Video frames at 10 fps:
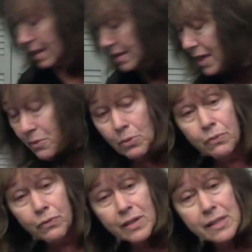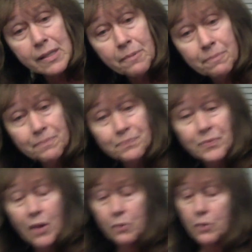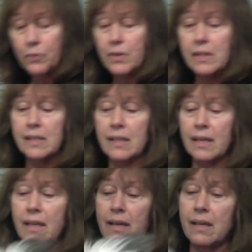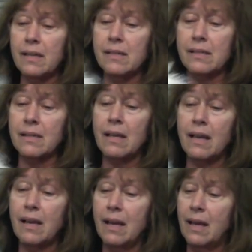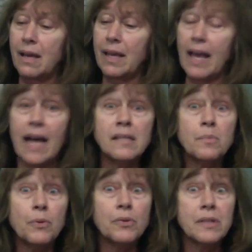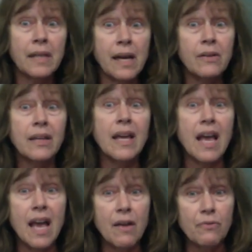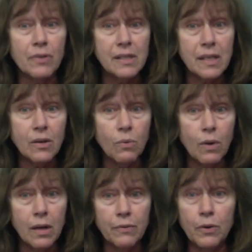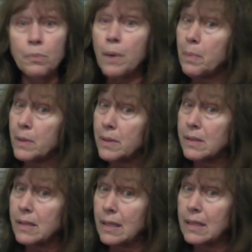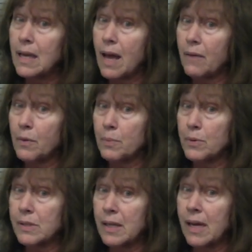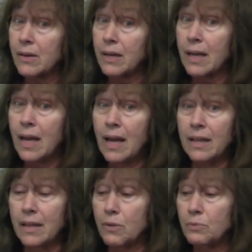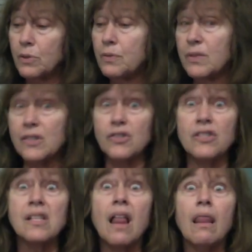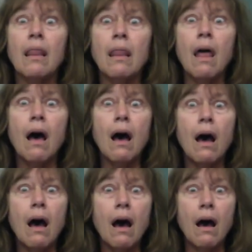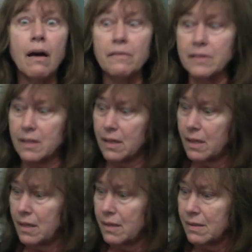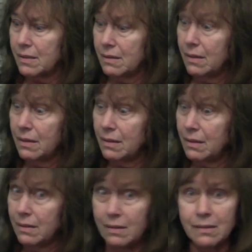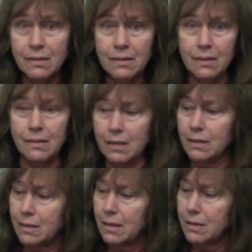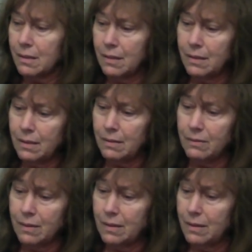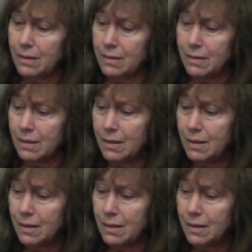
take Rufus. Rufus he has a personality. Every single one of your puppets need to have a personality. Now Rufus just loves kids. Kids! Kids, kids, kids! I love kids!